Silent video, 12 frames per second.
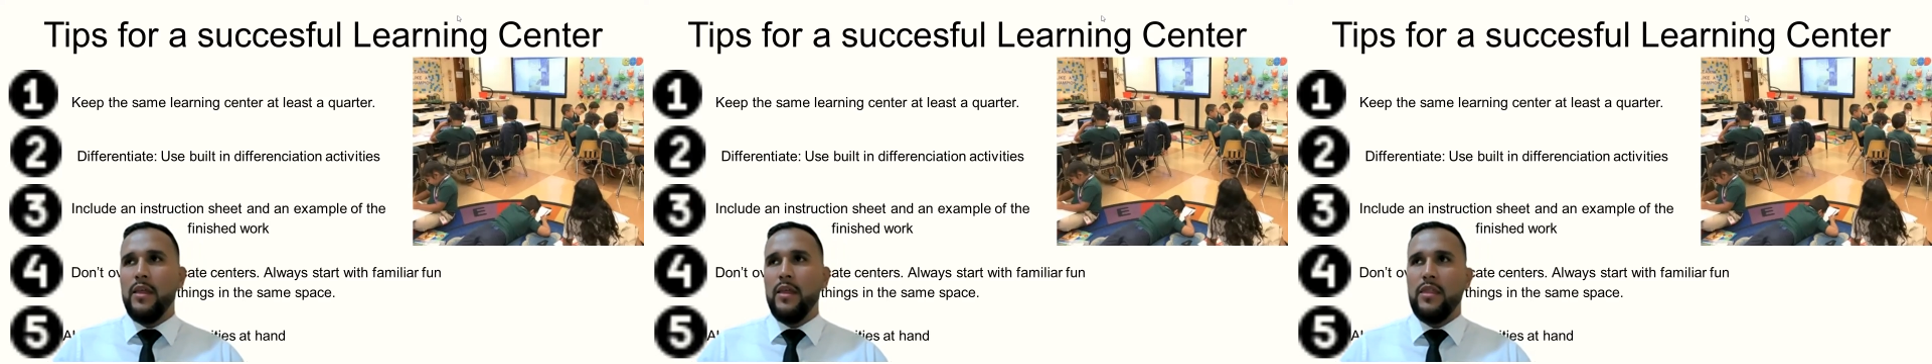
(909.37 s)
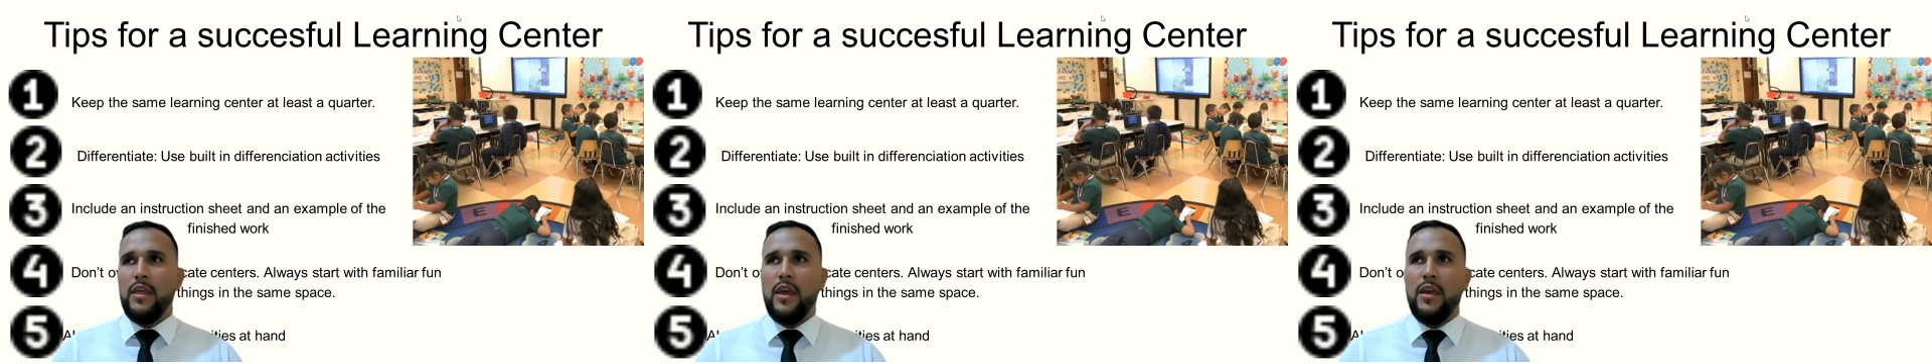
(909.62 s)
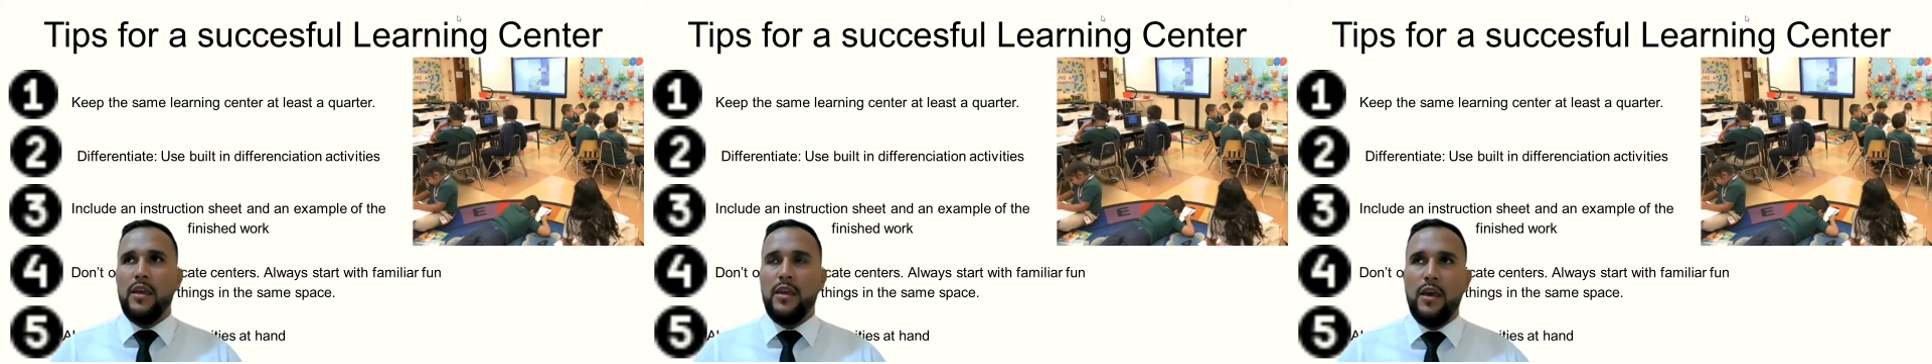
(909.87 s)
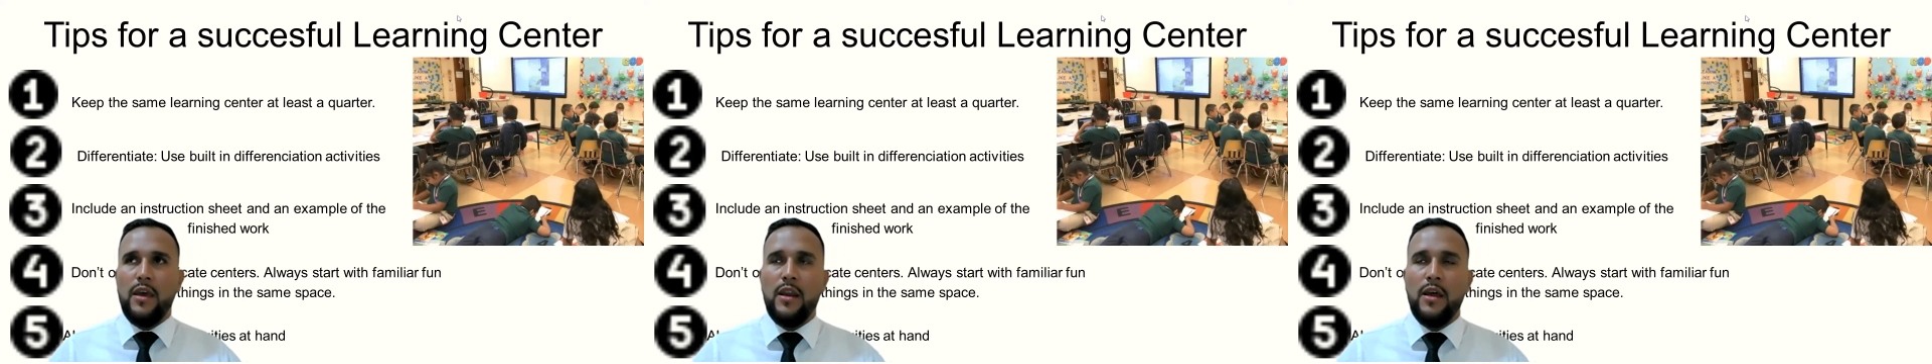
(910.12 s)
They
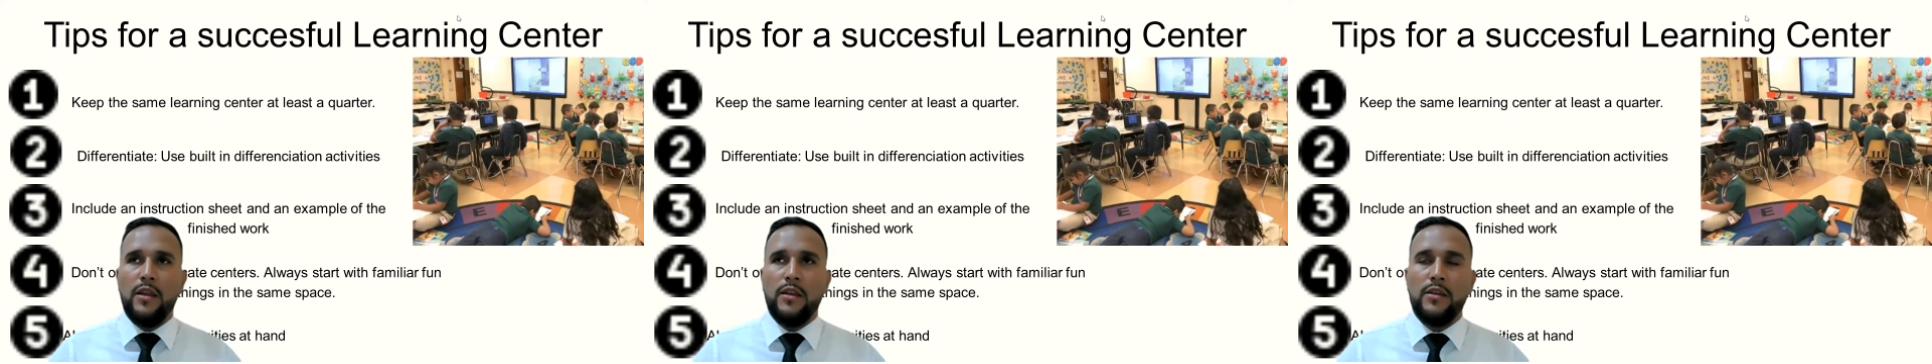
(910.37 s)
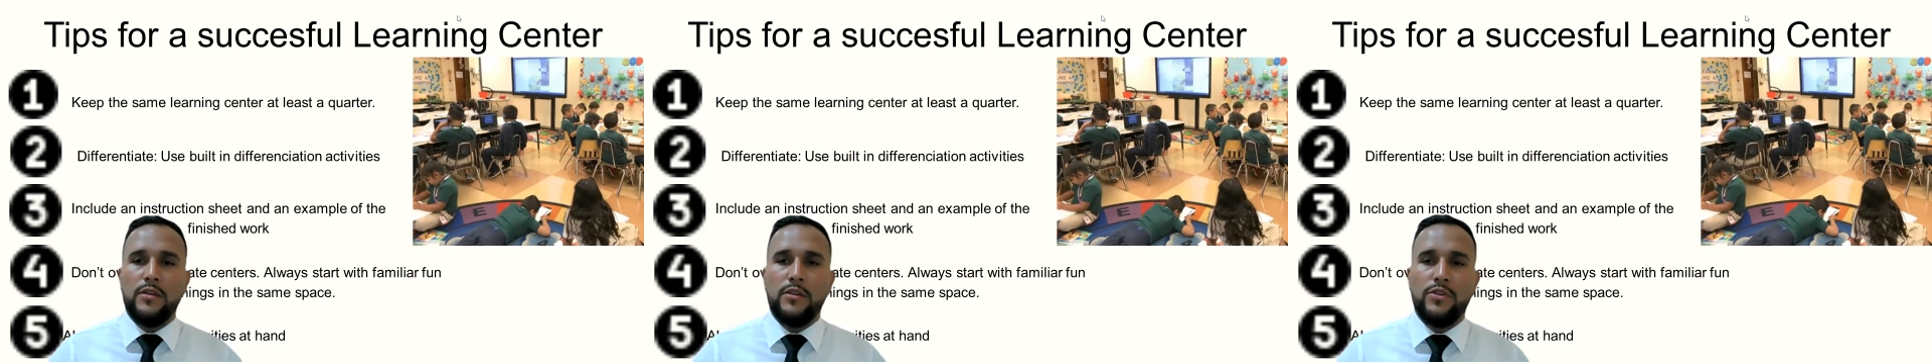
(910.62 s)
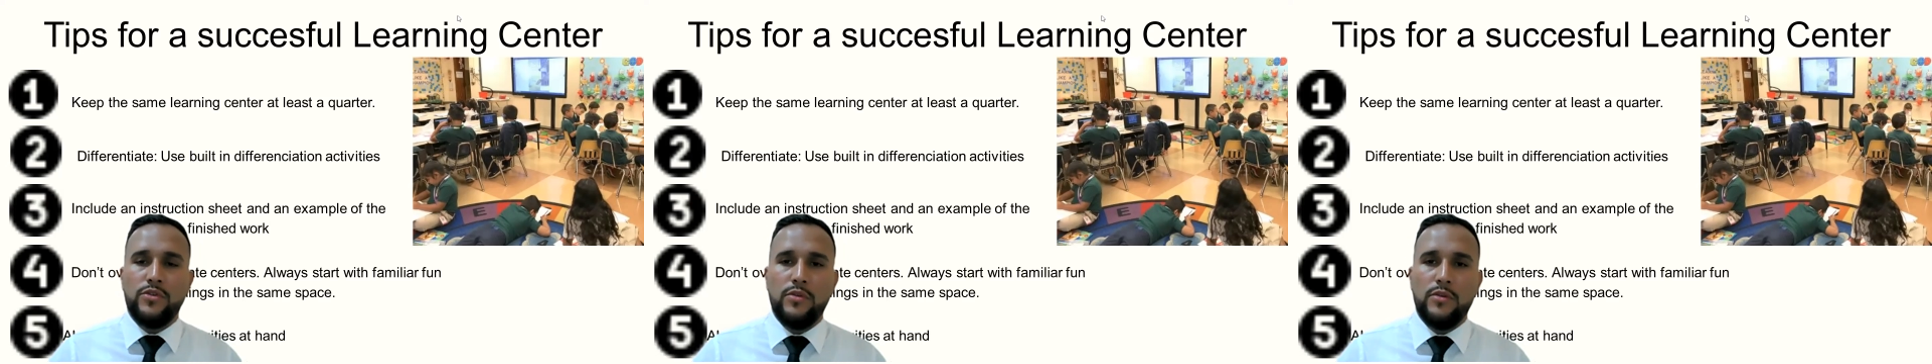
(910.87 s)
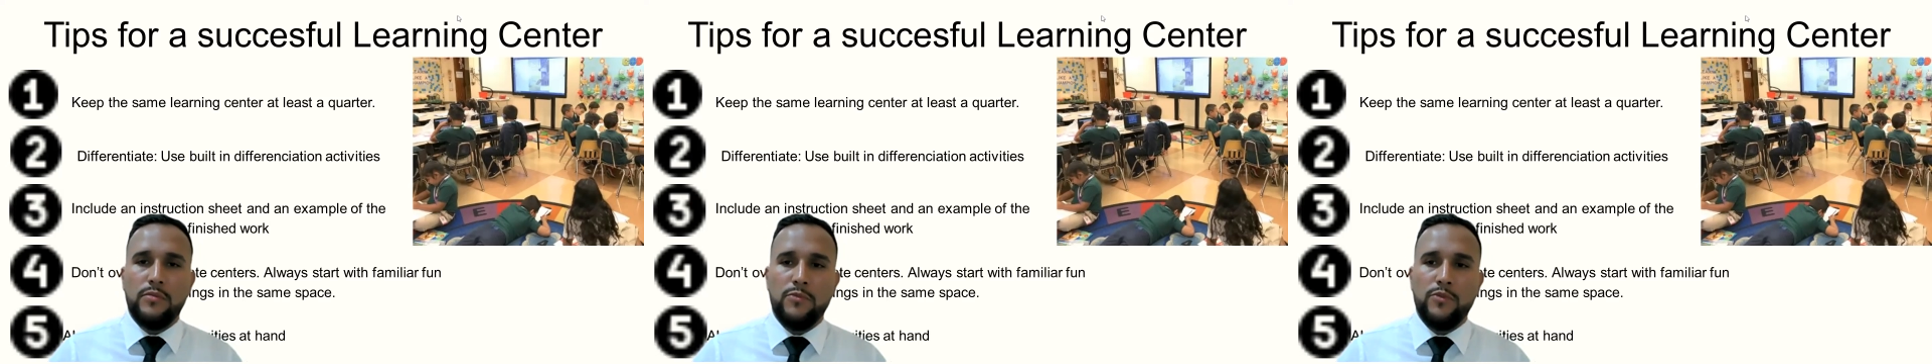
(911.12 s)
can
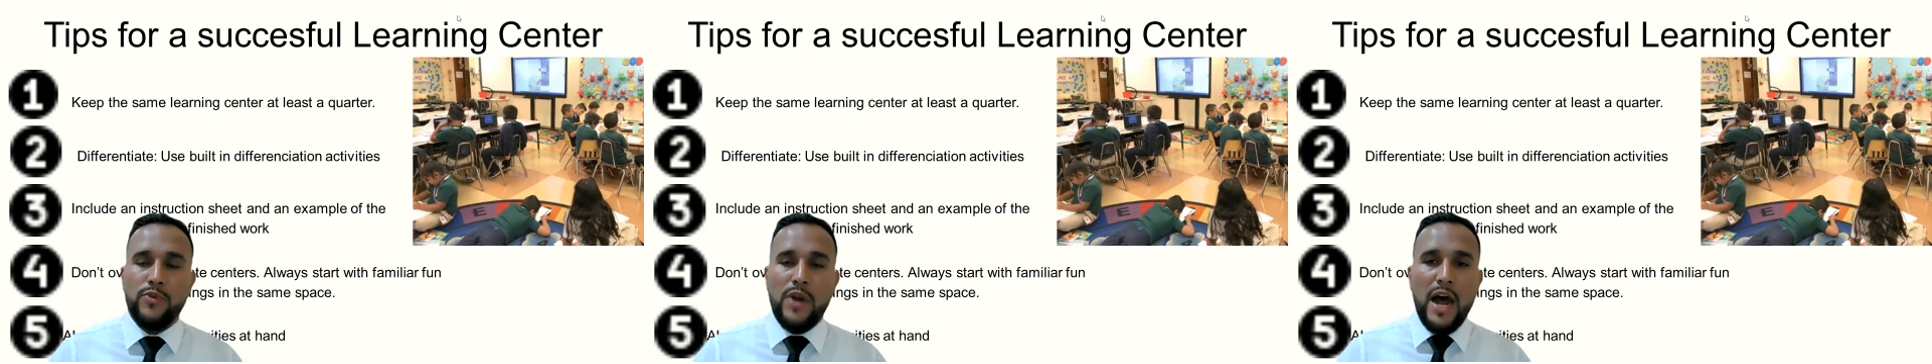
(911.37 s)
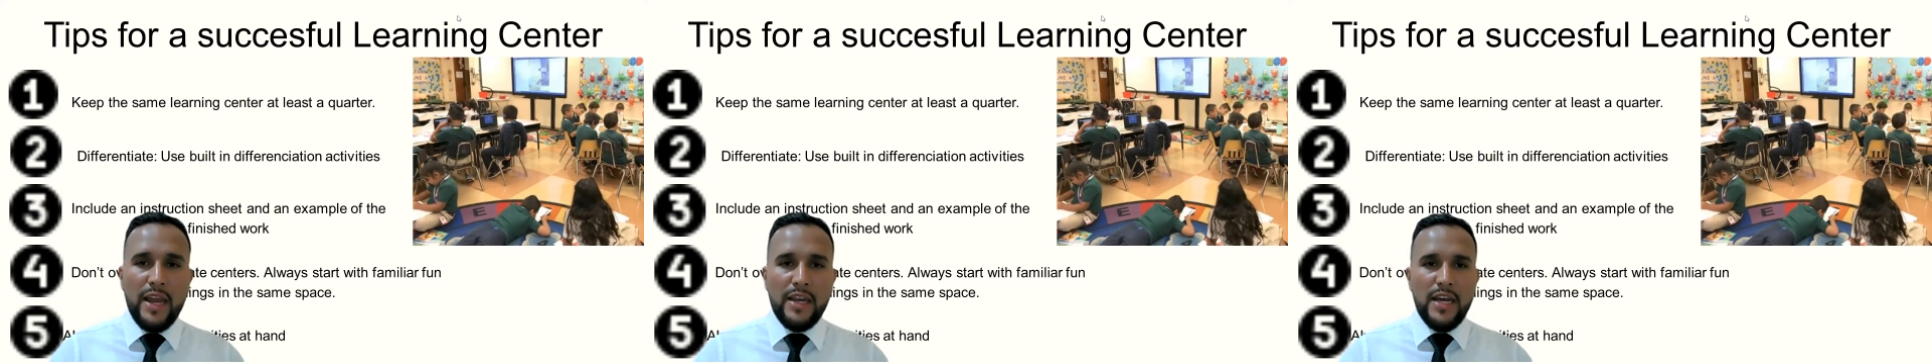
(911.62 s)
write